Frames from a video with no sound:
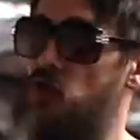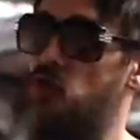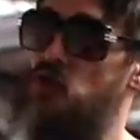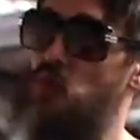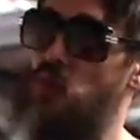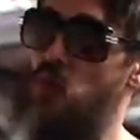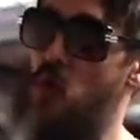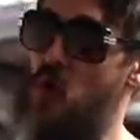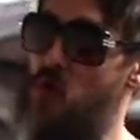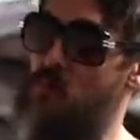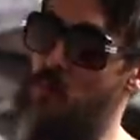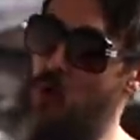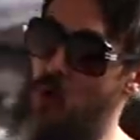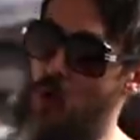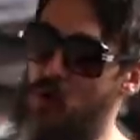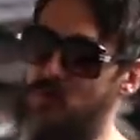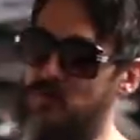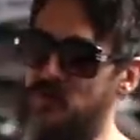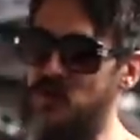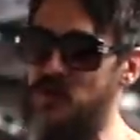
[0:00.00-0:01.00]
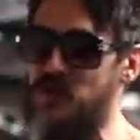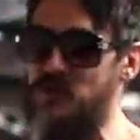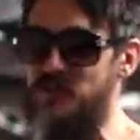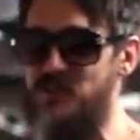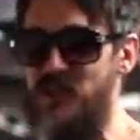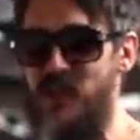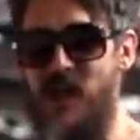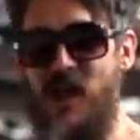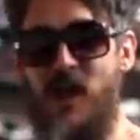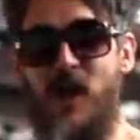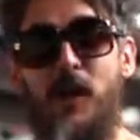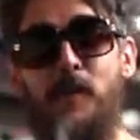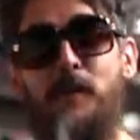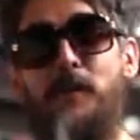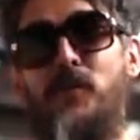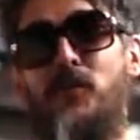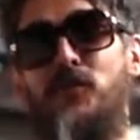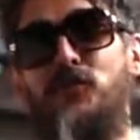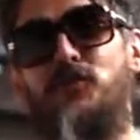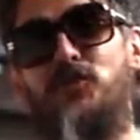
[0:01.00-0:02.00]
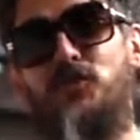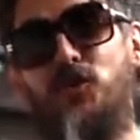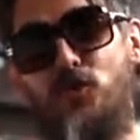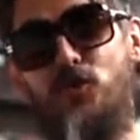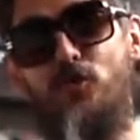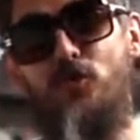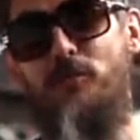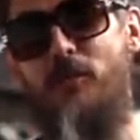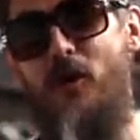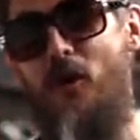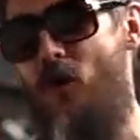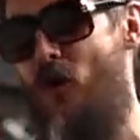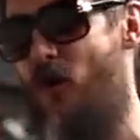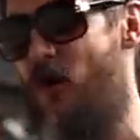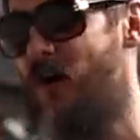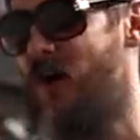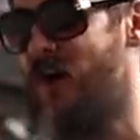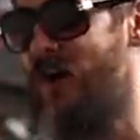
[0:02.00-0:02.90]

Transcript: just one more of these, but two more